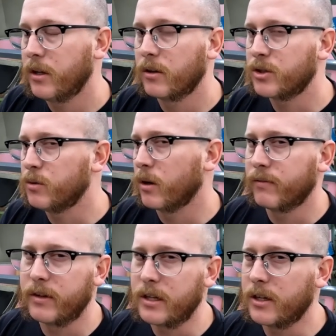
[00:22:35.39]
you know,
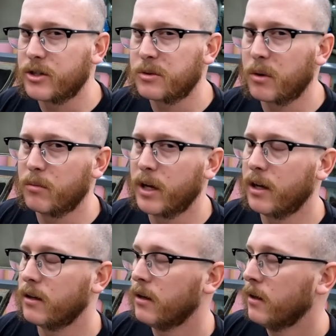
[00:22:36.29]
250 inches per
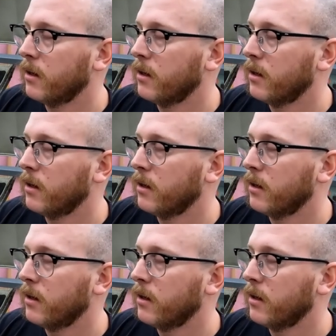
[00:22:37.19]
minute.